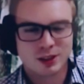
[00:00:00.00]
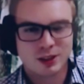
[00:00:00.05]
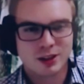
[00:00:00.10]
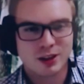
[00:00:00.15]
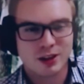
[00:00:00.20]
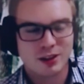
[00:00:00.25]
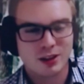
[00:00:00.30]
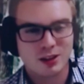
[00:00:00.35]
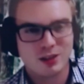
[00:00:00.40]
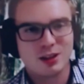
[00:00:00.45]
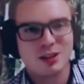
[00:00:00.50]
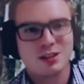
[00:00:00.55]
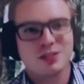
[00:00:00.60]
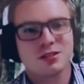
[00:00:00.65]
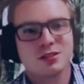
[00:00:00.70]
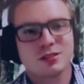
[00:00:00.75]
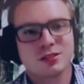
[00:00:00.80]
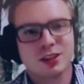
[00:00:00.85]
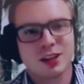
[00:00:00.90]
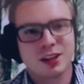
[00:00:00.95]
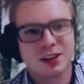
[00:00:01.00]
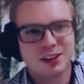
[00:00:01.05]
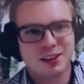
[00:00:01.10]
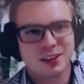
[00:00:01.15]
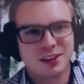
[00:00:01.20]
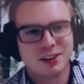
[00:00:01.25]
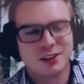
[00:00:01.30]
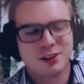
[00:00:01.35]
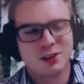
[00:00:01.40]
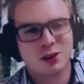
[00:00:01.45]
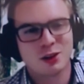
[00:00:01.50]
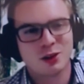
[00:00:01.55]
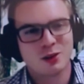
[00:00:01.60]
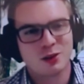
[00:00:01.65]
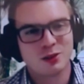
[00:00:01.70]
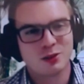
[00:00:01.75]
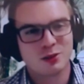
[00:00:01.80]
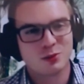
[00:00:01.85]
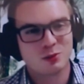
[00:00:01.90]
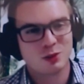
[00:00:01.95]
Yeah, that's exactly it. And
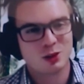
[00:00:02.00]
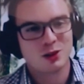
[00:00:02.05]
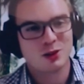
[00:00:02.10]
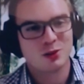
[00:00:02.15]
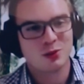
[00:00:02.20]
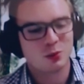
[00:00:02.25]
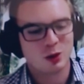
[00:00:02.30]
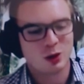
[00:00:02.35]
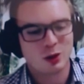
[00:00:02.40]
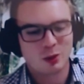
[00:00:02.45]
you know,